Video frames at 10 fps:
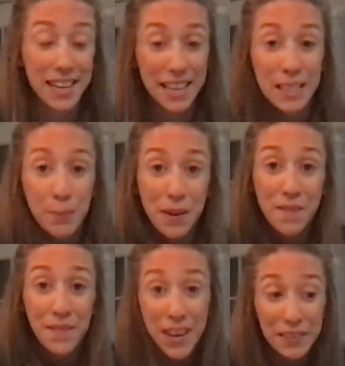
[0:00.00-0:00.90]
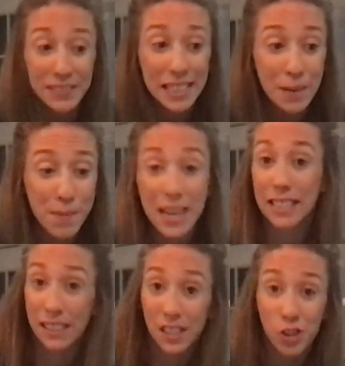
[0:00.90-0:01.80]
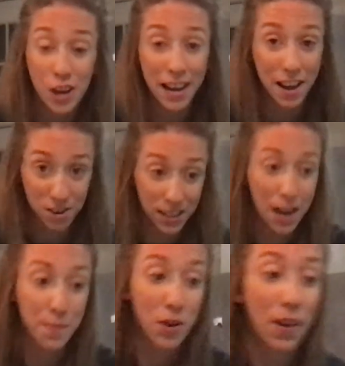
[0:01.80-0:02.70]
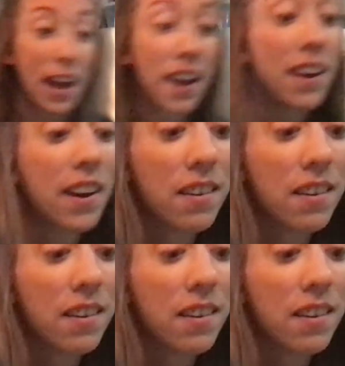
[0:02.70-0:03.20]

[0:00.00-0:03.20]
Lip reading: It's been 50 minutes. Let's check out our timer, okay?